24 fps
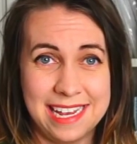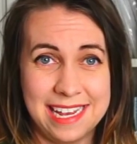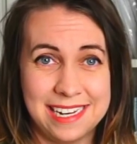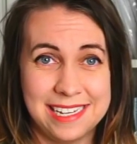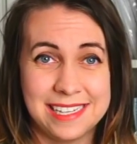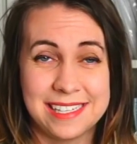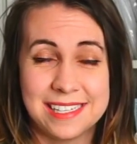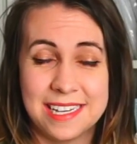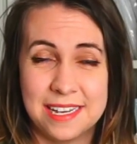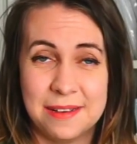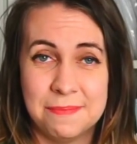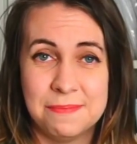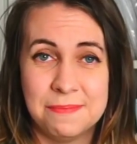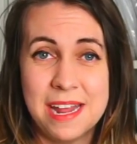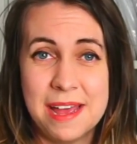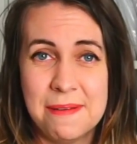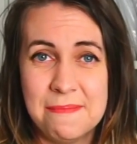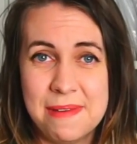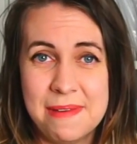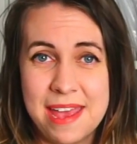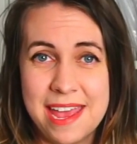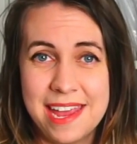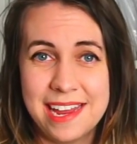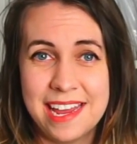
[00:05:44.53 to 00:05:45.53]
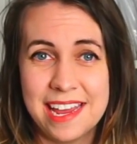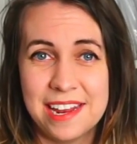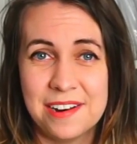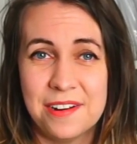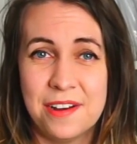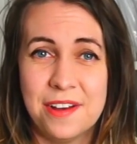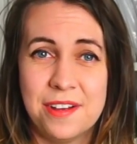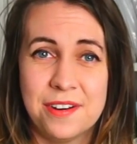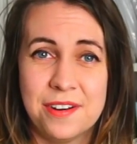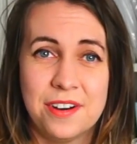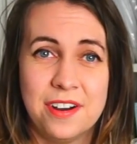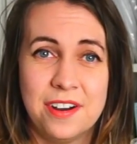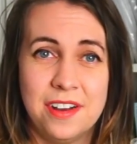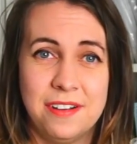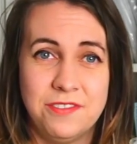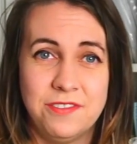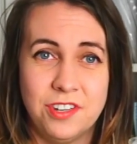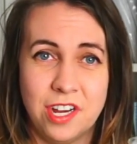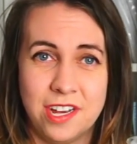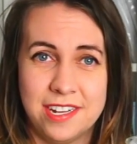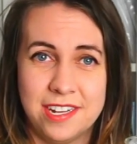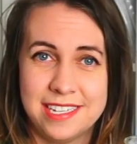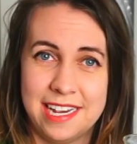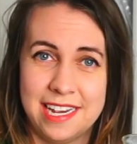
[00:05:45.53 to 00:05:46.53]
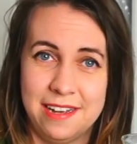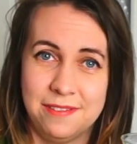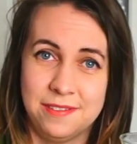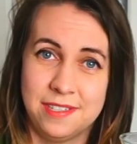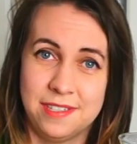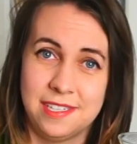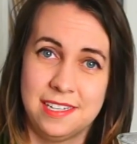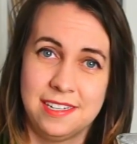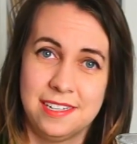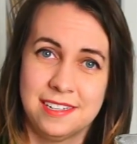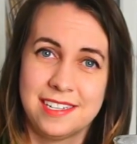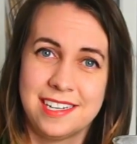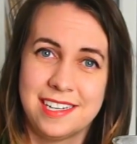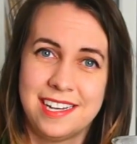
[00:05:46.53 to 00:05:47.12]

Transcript: some nutmeg in honor of John Townsend.